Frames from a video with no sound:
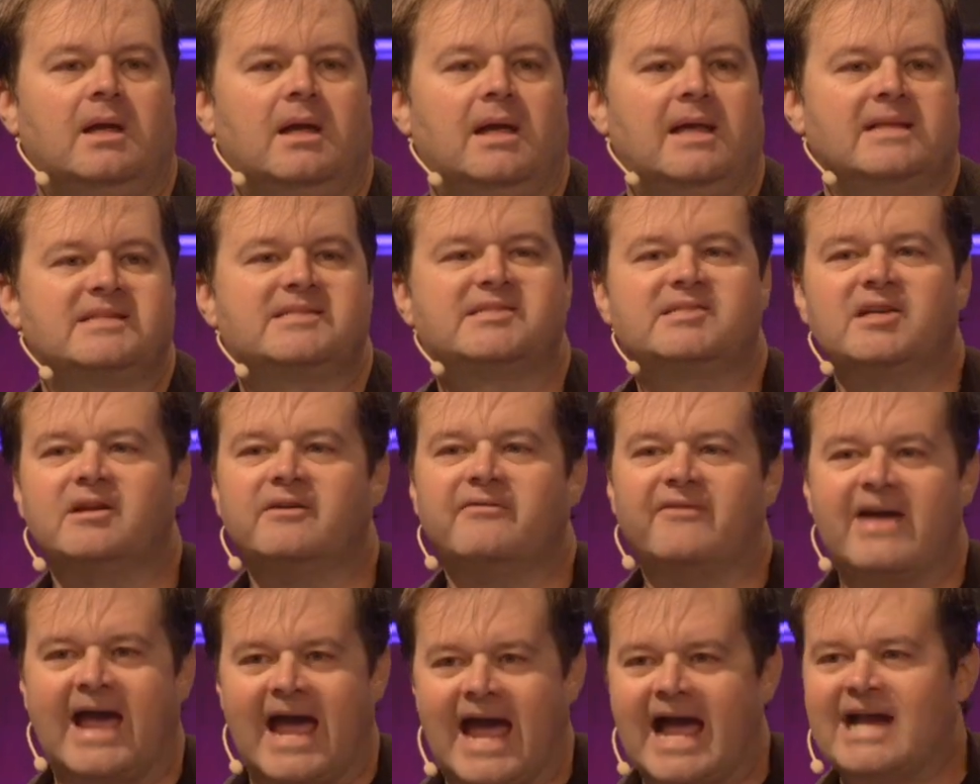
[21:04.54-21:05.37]
instead
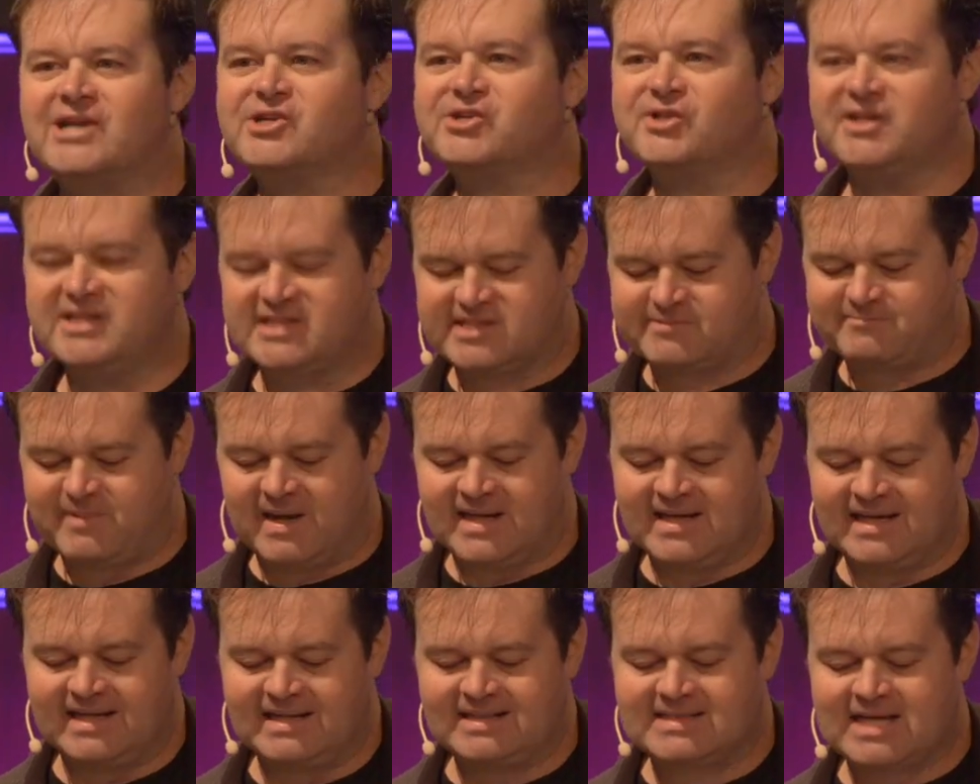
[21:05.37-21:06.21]
of actually
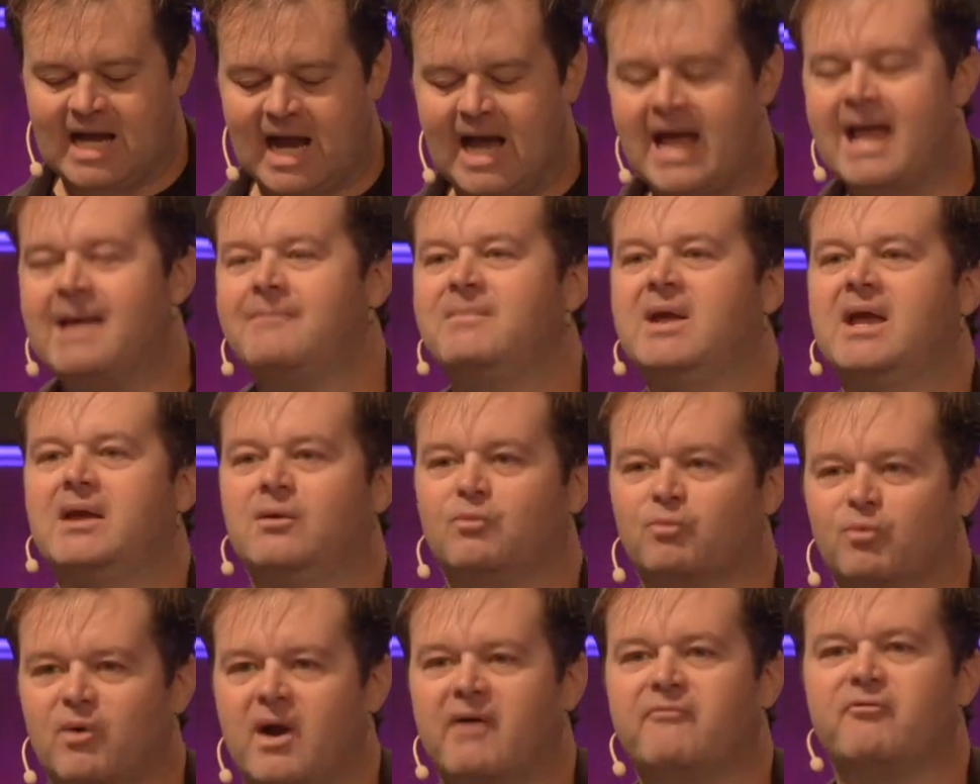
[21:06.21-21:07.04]
spending time
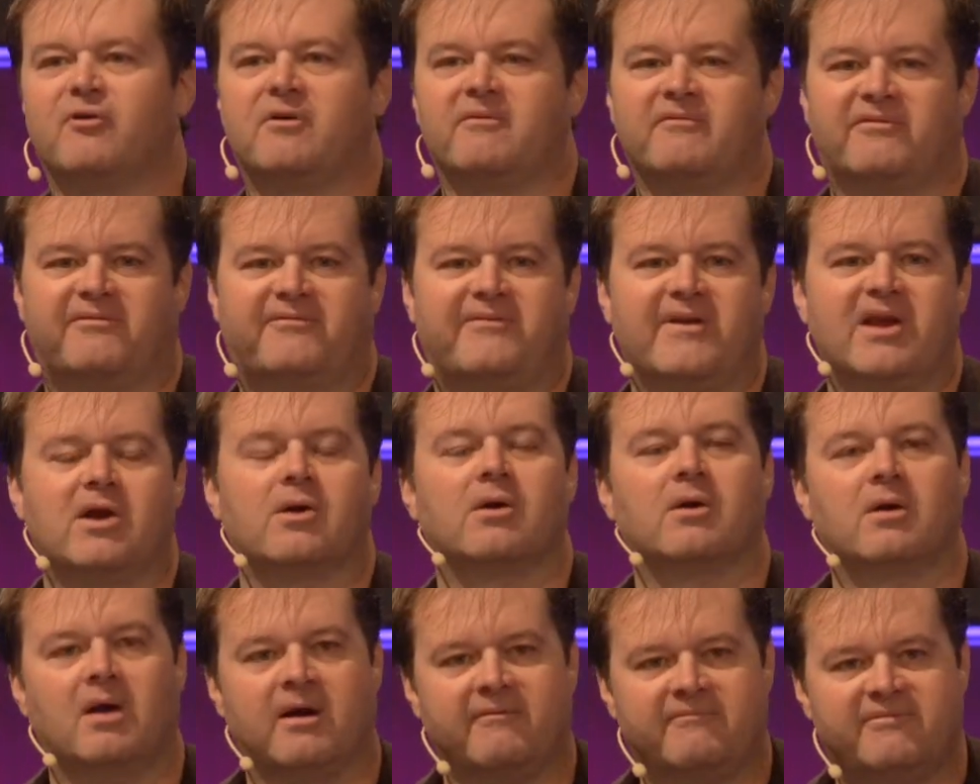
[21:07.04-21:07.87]
in reverent
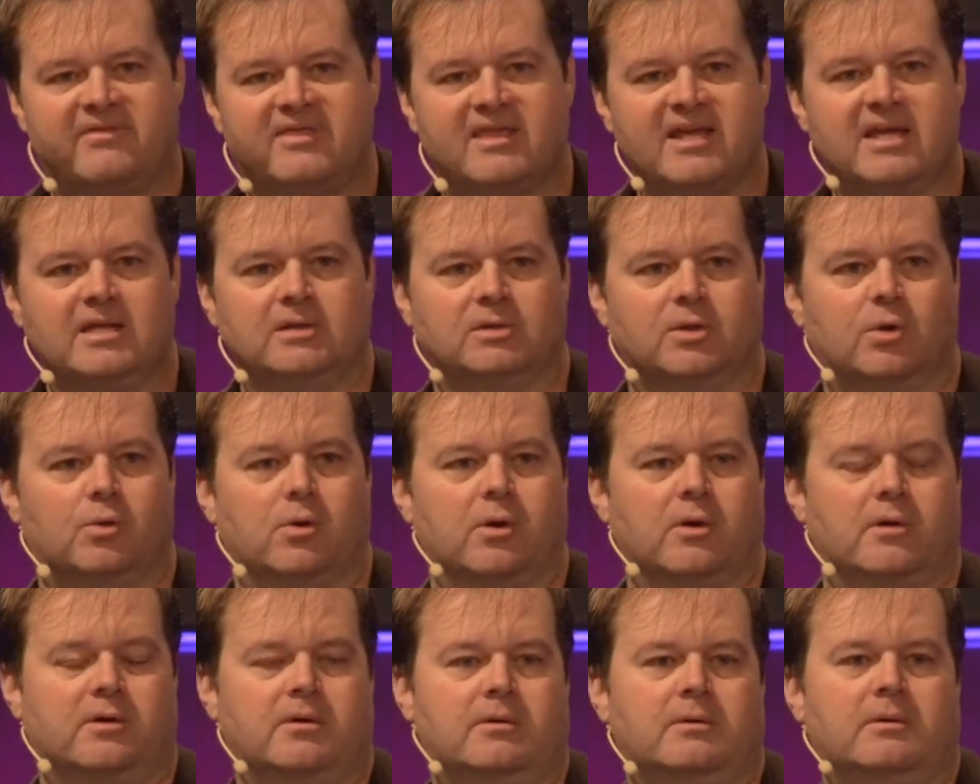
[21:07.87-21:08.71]
fear of the Lord.